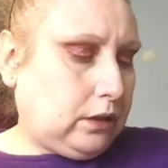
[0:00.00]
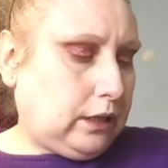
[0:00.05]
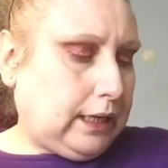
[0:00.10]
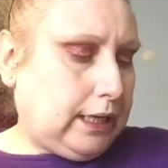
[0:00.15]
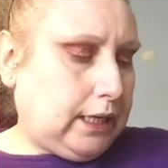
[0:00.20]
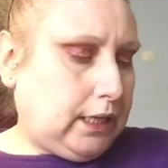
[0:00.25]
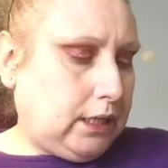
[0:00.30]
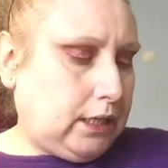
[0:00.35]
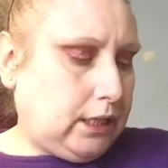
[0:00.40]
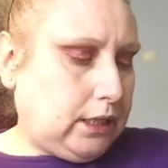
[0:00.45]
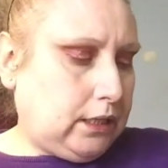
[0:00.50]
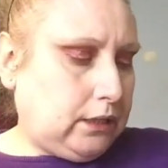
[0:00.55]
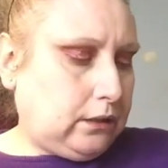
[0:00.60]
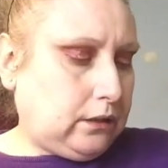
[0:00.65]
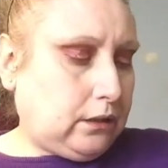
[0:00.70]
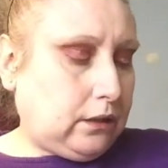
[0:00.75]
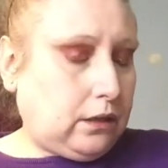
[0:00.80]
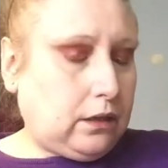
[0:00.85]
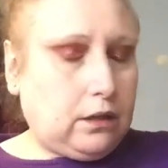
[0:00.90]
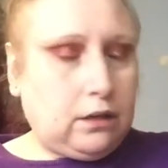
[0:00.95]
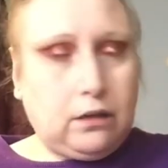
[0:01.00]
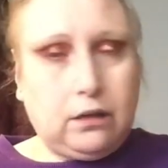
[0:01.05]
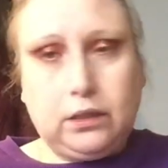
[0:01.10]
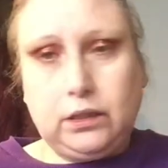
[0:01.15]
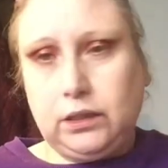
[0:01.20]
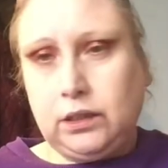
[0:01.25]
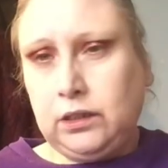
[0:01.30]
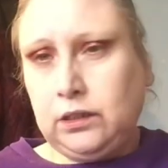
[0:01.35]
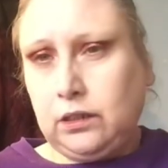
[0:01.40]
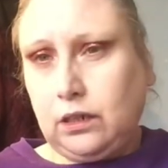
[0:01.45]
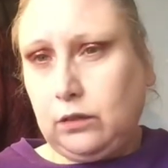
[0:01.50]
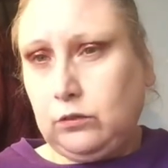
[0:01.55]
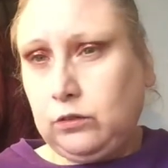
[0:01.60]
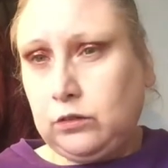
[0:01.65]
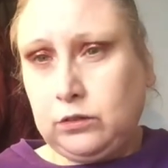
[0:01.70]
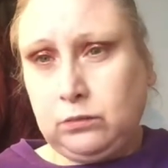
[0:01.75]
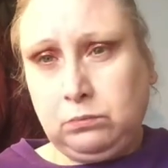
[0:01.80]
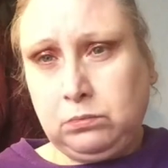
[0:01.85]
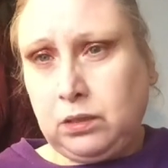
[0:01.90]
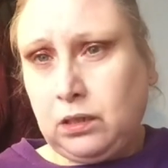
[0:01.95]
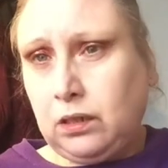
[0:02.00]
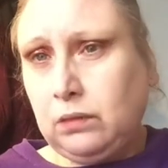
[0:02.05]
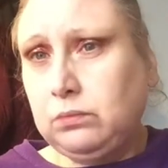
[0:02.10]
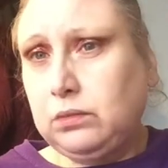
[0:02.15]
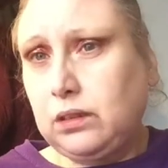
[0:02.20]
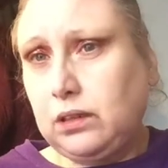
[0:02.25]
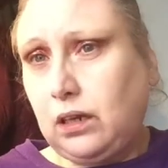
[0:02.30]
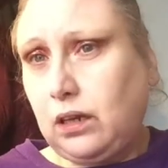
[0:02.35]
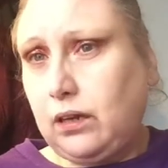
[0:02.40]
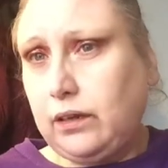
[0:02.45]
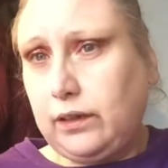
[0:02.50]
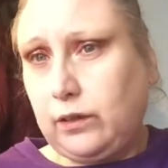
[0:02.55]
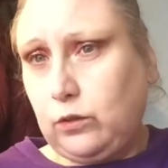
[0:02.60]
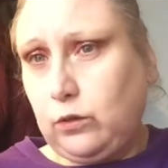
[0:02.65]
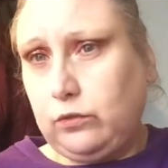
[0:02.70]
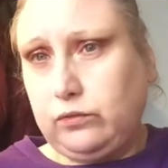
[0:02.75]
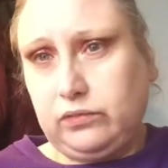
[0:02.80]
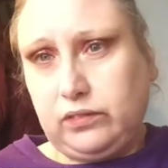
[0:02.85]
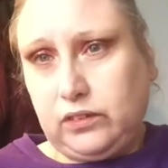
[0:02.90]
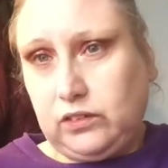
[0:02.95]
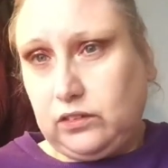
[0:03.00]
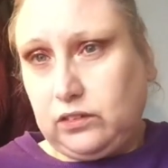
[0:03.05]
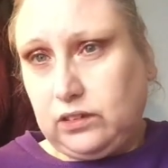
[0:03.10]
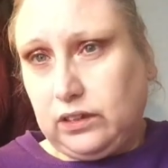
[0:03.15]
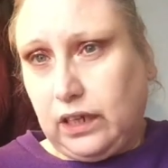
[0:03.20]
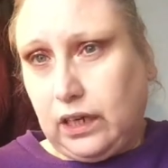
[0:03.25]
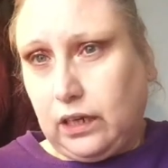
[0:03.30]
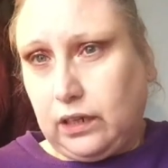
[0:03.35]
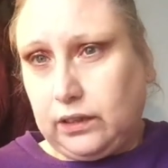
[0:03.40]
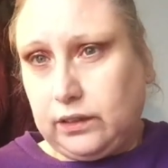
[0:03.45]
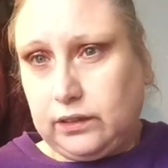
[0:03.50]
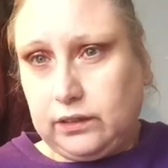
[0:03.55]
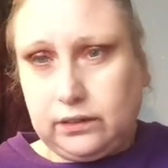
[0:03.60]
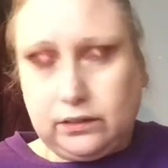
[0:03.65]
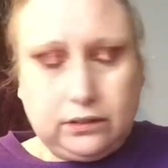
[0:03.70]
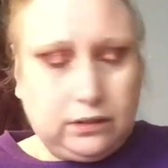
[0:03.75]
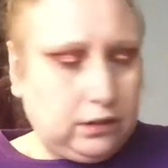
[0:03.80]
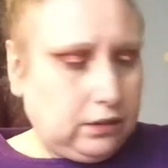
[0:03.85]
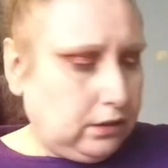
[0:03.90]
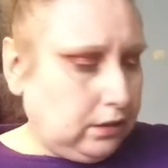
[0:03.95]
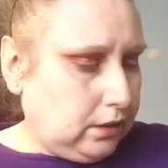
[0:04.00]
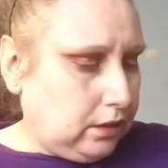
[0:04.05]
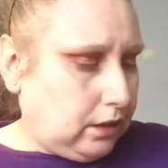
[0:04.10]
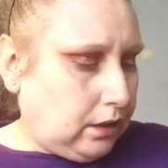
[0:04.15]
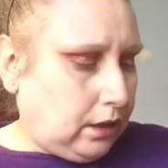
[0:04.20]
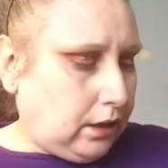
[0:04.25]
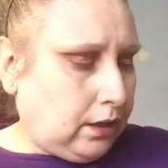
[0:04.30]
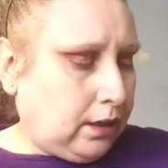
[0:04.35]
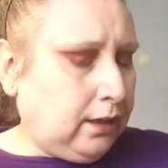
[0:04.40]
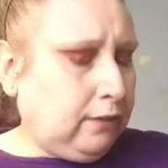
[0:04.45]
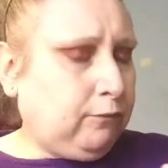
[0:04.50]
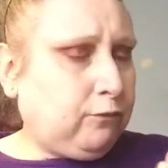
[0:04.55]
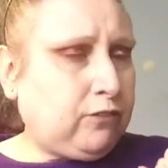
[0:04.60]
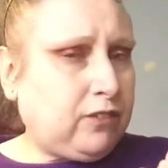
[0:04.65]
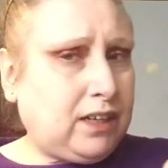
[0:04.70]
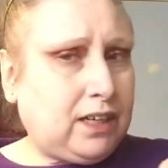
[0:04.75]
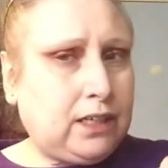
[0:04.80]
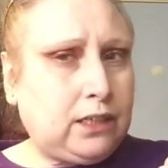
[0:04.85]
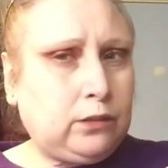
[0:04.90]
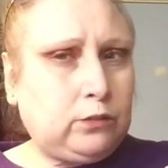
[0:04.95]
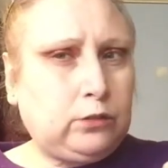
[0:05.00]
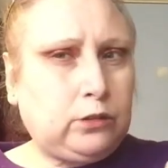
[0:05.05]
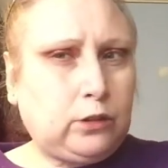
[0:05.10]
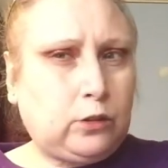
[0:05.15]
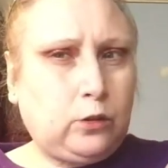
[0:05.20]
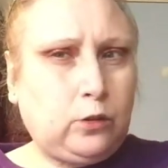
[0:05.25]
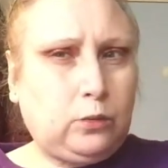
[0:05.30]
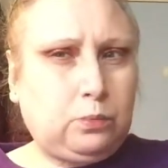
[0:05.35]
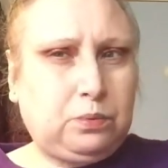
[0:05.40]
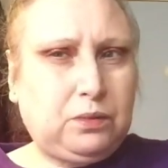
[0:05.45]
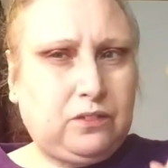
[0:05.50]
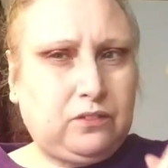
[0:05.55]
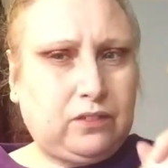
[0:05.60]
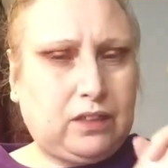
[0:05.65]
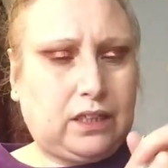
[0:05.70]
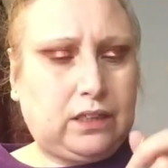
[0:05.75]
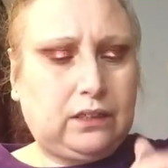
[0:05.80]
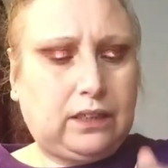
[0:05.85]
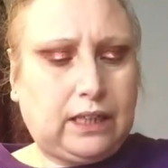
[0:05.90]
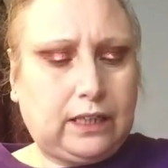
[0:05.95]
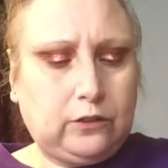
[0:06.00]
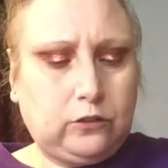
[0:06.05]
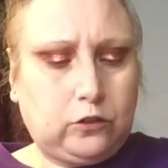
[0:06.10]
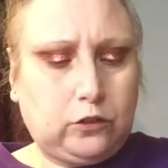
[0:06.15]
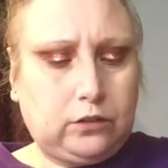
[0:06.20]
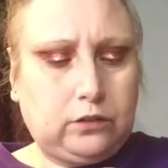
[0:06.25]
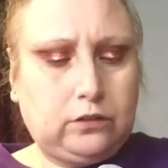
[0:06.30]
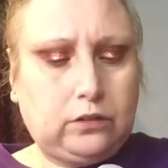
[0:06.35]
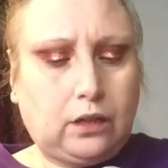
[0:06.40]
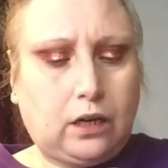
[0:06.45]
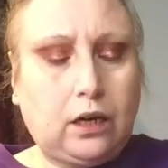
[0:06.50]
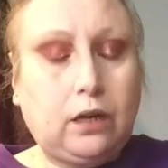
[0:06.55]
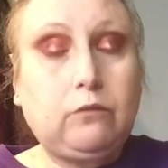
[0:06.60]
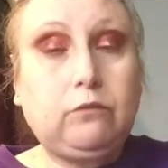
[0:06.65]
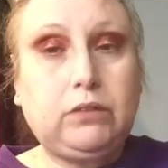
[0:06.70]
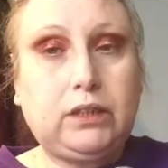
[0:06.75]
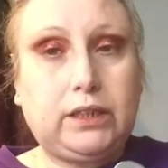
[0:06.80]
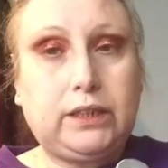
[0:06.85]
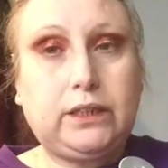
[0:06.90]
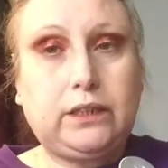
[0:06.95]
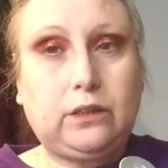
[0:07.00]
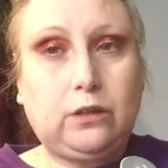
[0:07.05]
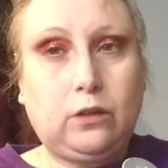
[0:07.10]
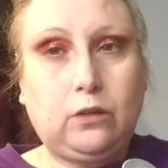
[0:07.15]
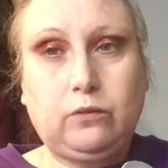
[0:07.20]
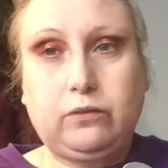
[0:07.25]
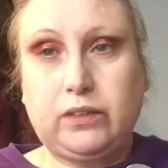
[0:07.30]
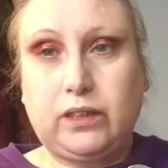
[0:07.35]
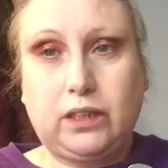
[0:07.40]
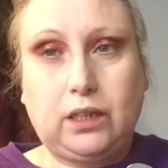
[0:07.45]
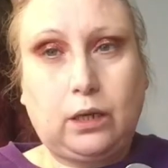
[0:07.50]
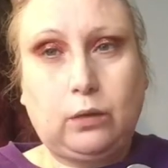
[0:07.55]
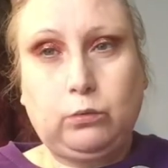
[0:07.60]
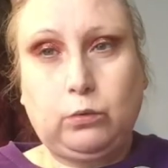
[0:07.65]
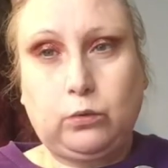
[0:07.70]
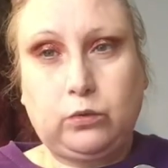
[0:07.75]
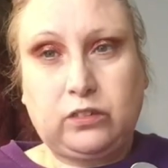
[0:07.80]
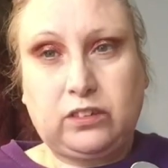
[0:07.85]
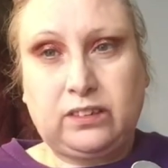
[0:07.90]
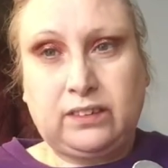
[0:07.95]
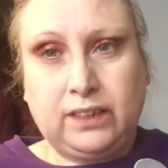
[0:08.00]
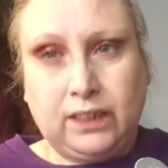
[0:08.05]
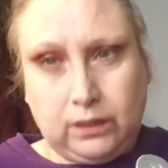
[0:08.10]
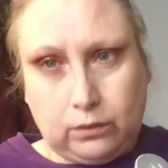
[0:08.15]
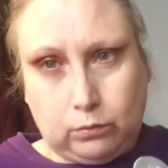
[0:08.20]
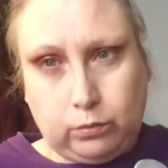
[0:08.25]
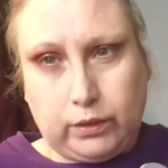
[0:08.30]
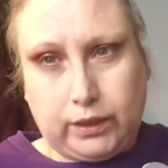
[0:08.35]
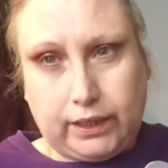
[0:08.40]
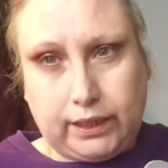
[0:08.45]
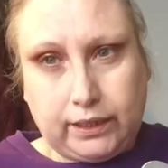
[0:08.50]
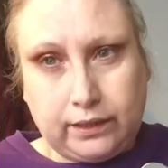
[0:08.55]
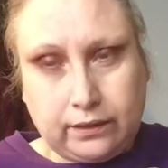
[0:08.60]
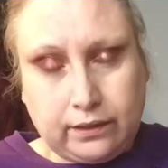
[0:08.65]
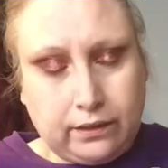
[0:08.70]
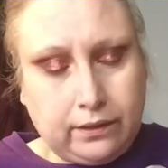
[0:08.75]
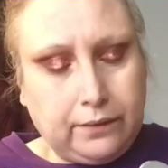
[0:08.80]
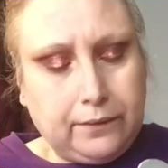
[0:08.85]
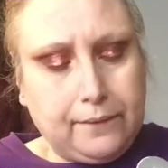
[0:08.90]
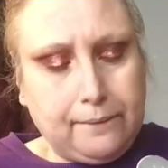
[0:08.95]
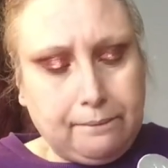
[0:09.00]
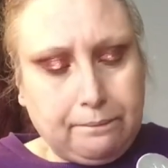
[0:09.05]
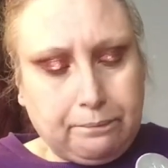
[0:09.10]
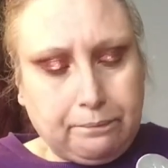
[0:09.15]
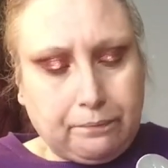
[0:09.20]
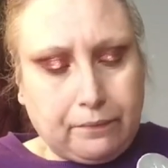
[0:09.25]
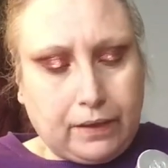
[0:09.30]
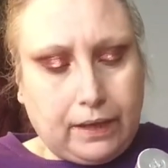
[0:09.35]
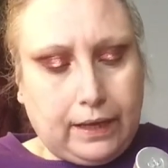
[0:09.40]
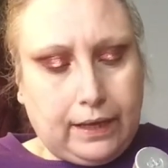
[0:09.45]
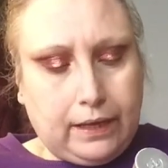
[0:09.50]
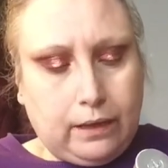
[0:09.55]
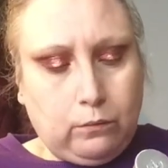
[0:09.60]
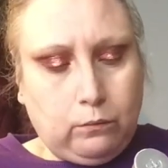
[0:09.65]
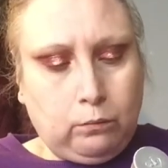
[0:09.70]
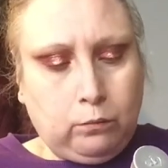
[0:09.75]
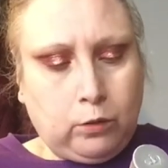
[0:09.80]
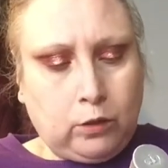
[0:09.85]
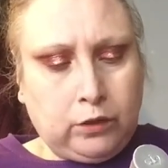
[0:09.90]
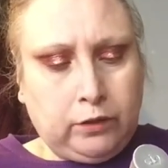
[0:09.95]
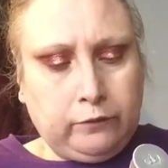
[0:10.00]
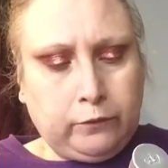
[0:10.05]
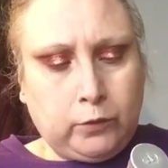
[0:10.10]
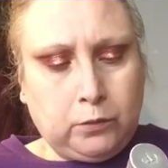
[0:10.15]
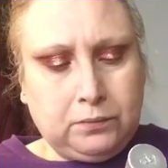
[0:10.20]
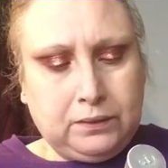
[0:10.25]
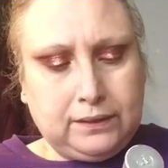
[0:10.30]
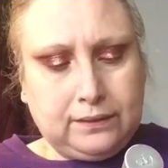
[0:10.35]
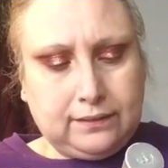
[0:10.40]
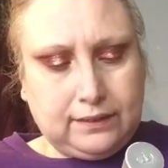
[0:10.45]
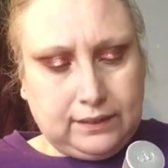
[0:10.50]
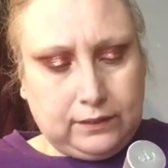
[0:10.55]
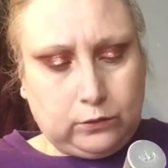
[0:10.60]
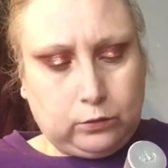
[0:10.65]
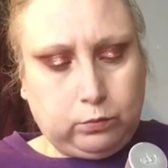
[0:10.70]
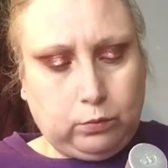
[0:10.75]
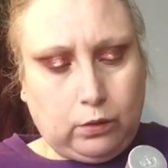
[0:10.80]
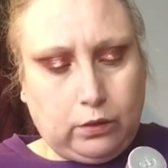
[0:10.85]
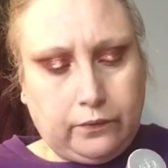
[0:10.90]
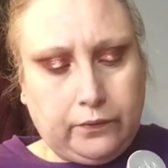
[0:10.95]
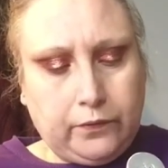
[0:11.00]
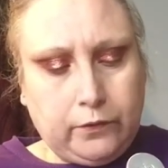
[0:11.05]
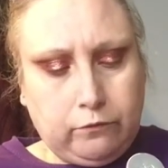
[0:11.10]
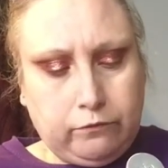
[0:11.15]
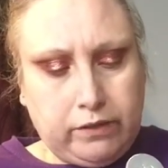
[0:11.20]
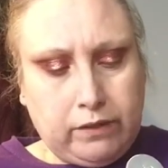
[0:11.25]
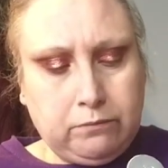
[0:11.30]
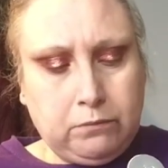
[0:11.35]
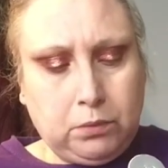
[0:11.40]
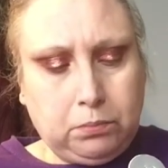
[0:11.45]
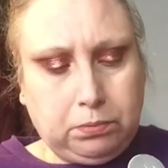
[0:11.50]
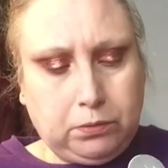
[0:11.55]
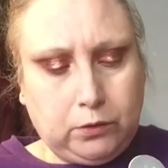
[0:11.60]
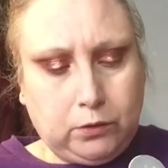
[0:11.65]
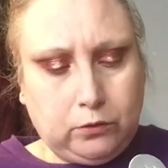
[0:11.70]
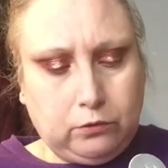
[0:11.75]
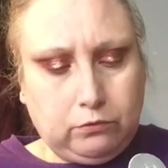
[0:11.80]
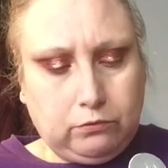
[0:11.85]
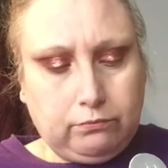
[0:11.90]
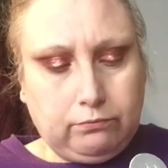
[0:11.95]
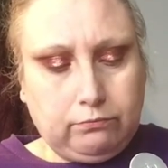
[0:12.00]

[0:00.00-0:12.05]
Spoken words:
and, you know, sometimes a light coverage is nice. I found a couple of foundations that I really love and I will stick with. One of them is this one, the Rimmable